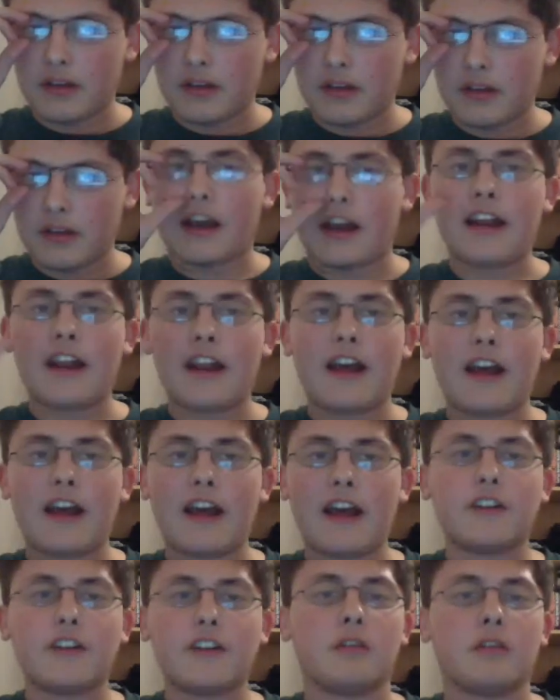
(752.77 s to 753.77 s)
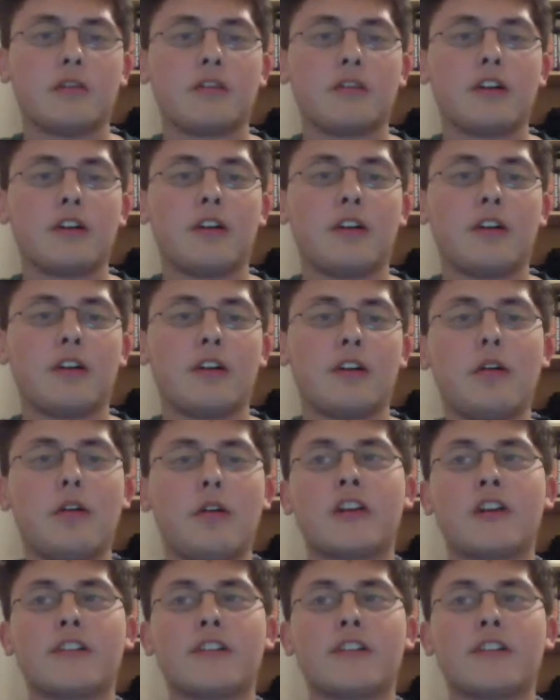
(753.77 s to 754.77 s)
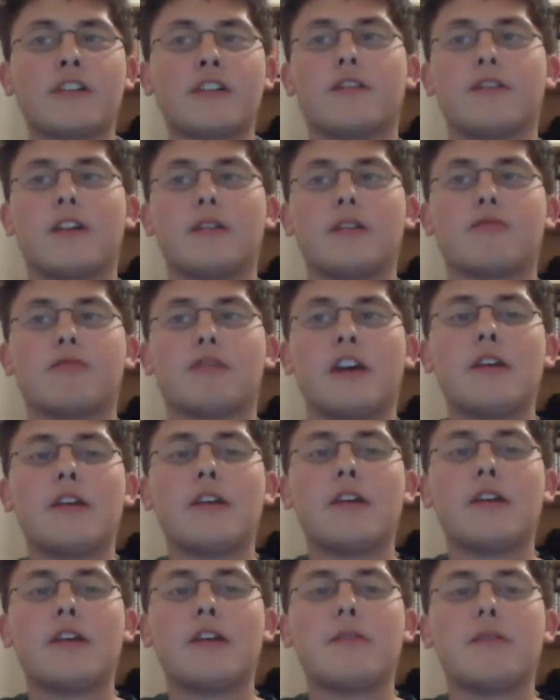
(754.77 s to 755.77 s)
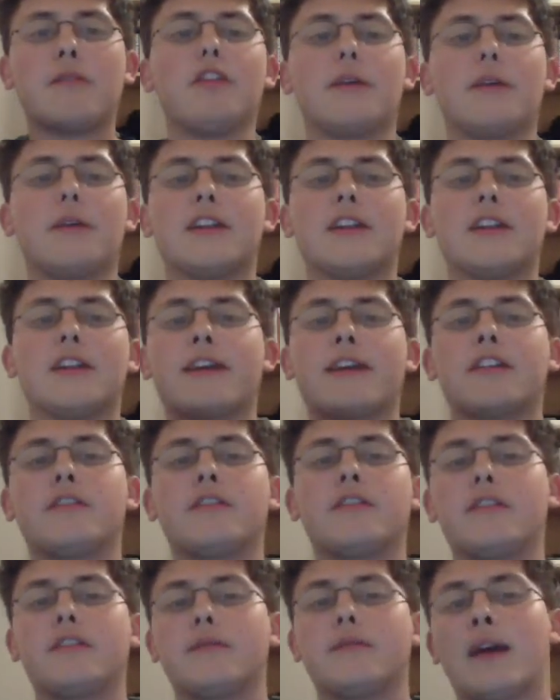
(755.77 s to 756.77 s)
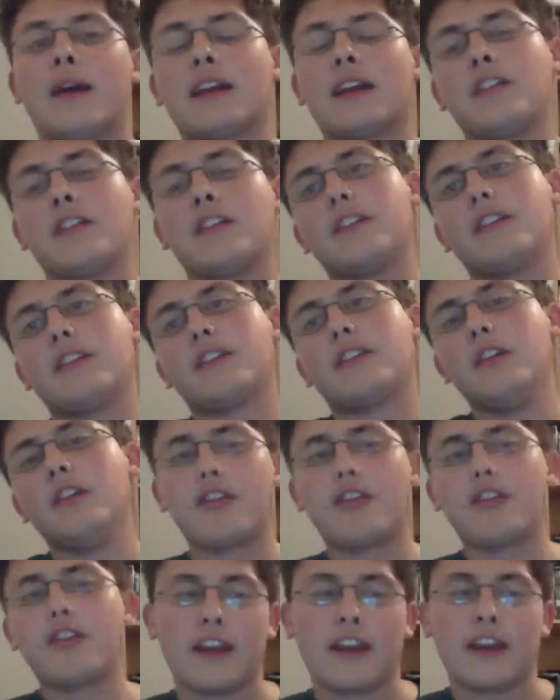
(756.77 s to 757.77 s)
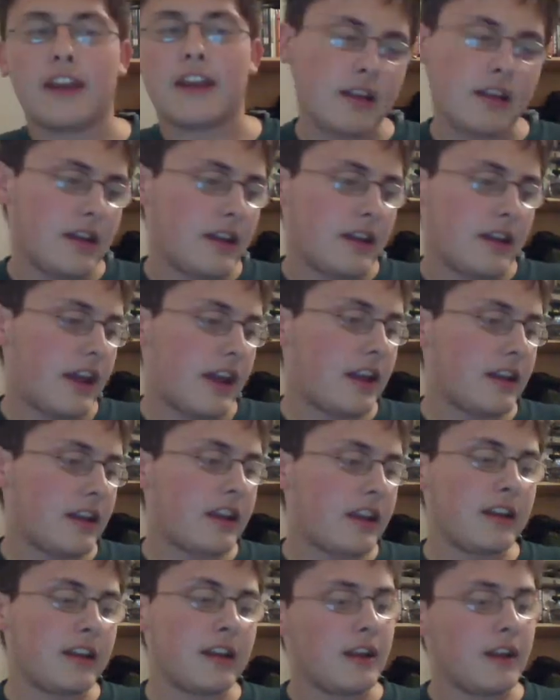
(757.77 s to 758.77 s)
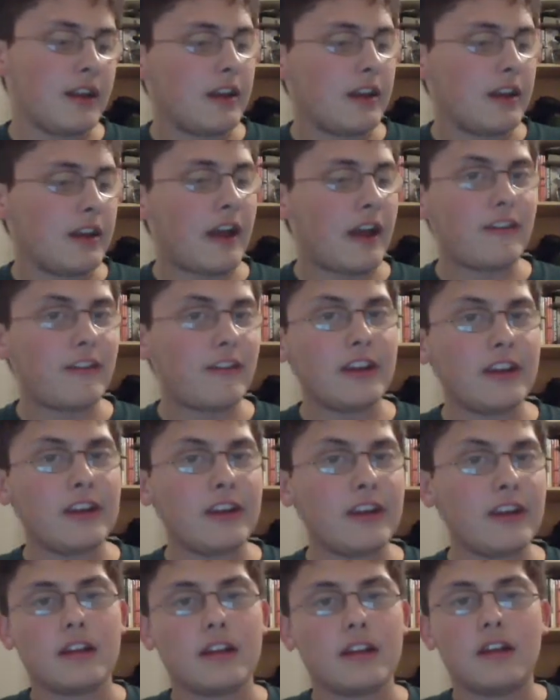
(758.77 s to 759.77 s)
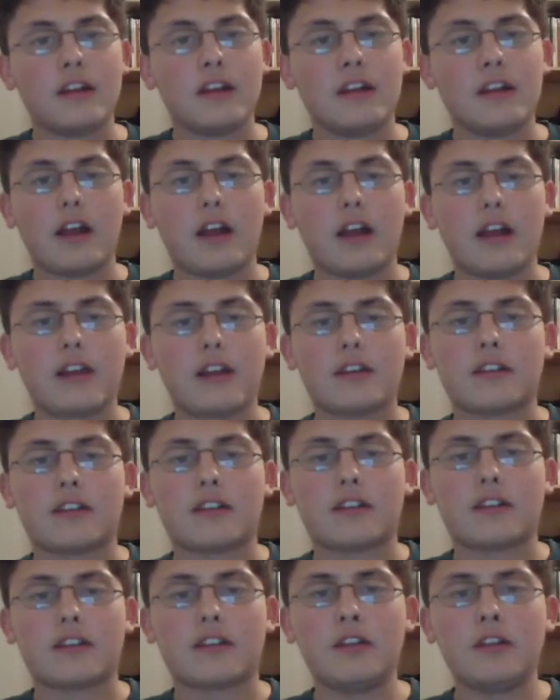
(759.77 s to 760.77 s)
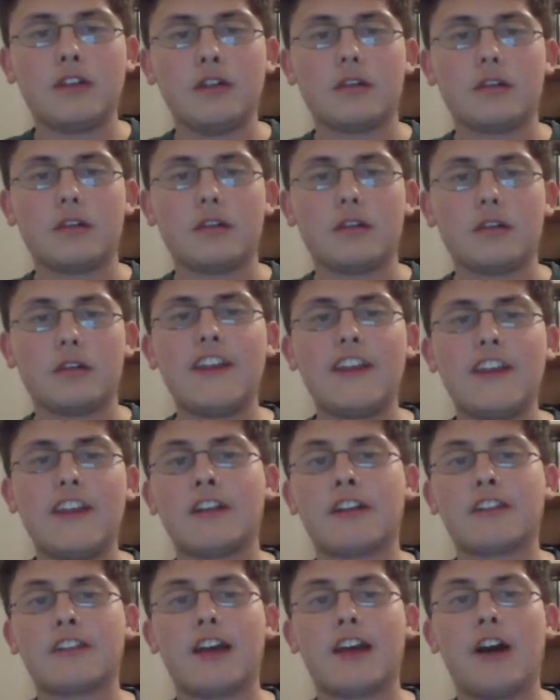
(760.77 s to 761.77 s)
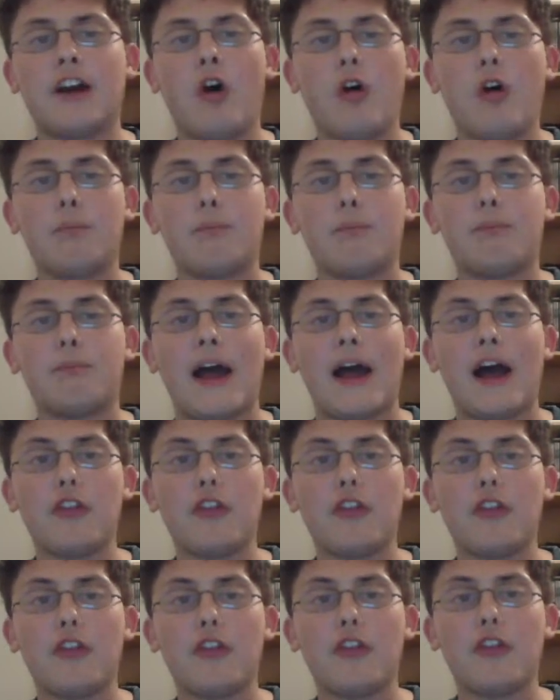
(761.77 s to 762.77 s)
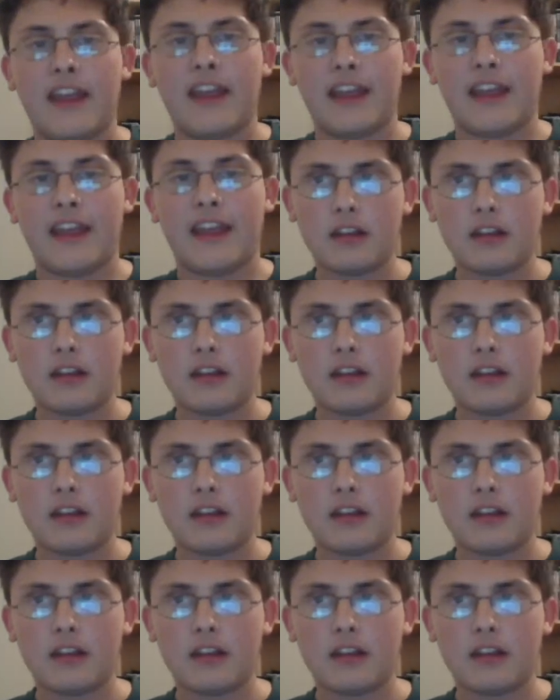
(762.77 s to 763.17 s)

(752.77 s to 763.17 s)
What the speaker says: I'd have to do the whole process of bringing my old image back to this new thing, and then having to figure out the whole bell thing